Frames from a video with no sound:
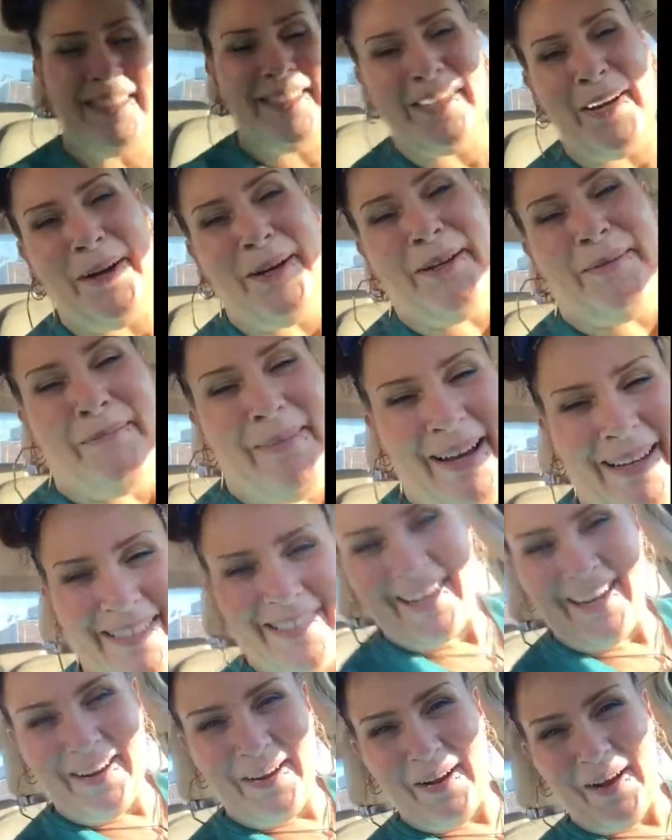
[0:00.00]
started my
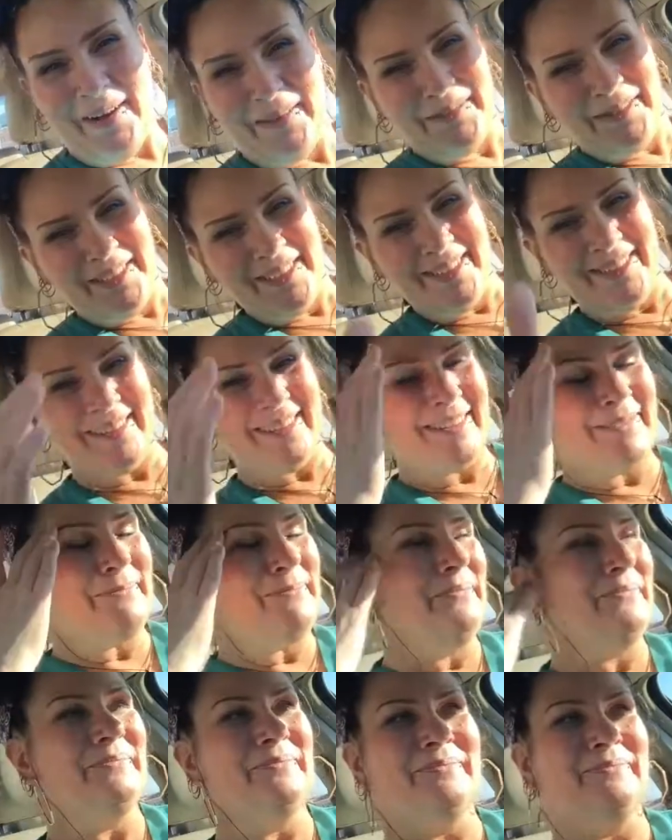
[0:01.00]
day off. Just
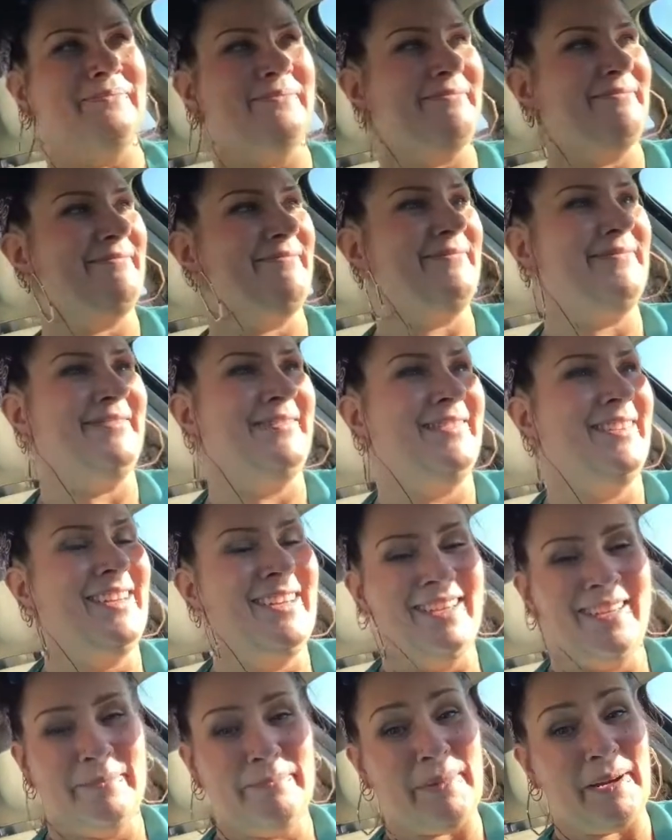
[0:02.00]

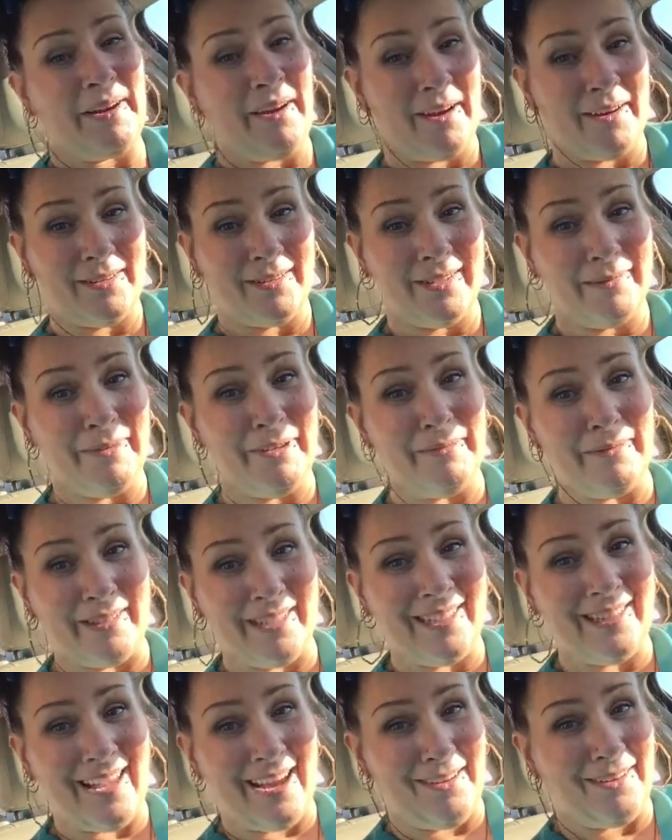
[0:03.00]
my car is gonna be
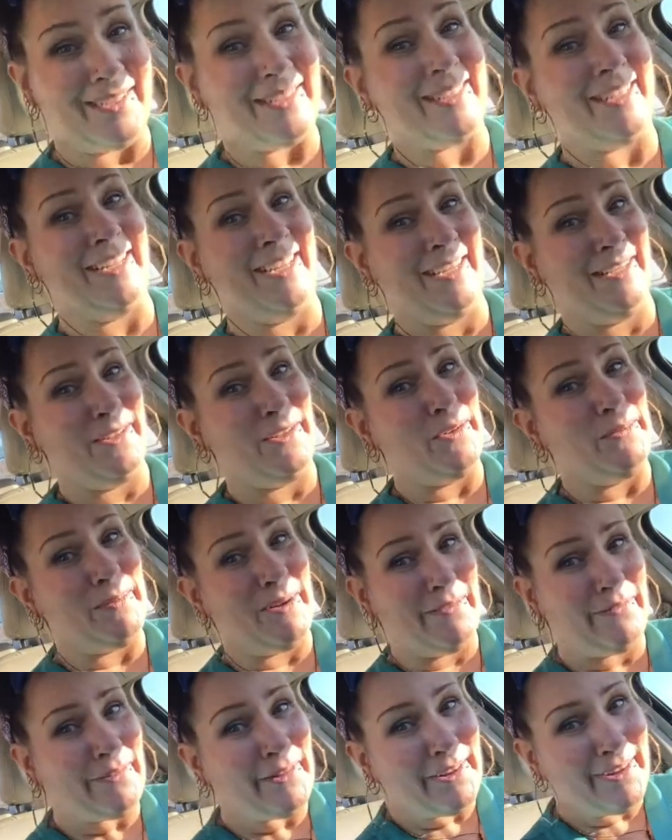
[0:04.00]
really loud because I need a new
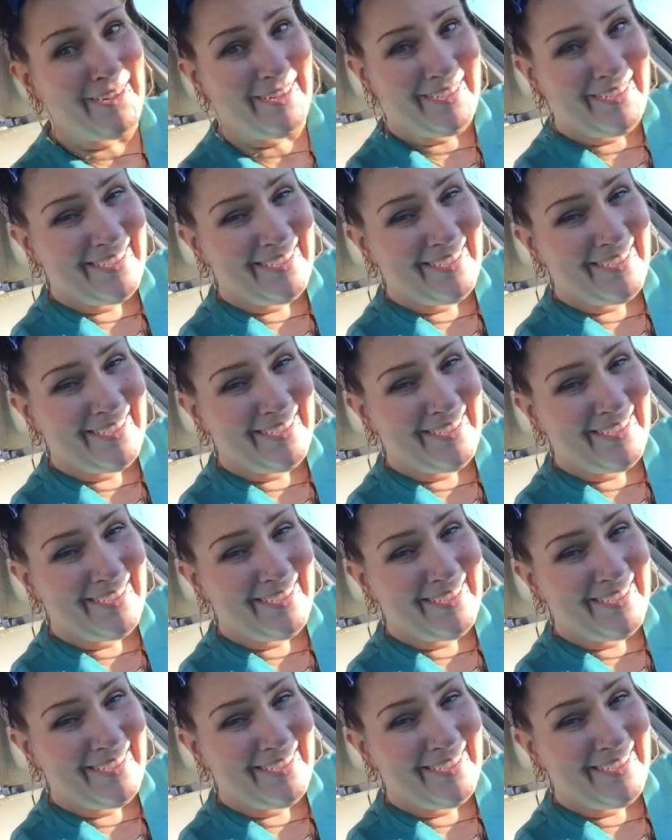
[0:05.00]
muffler.